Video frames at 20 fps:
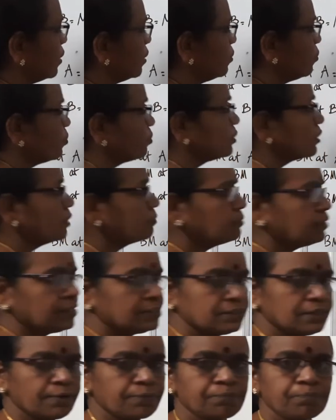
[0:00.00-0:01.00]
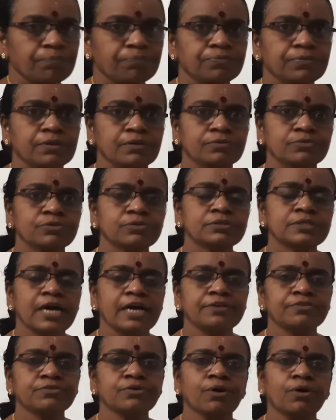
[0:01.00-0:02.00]
Newton meter. So
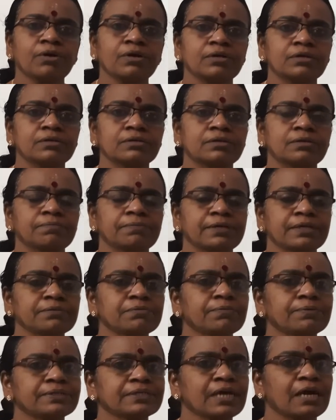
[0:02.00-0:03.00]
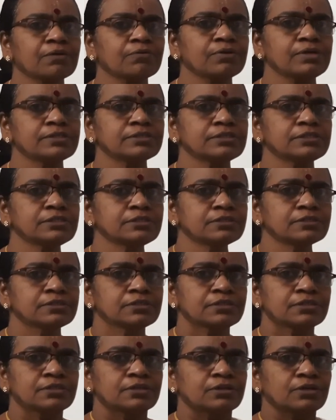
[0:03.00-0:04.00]
that's all. Bending moment calculation is
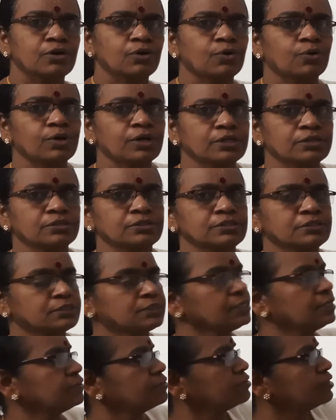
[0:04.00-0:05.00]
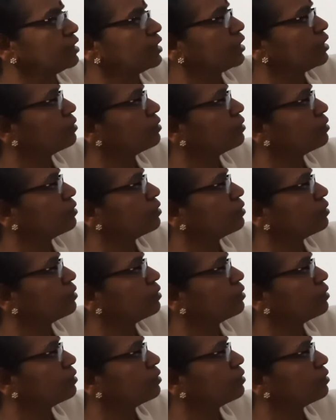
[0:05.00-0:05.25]
load into distance.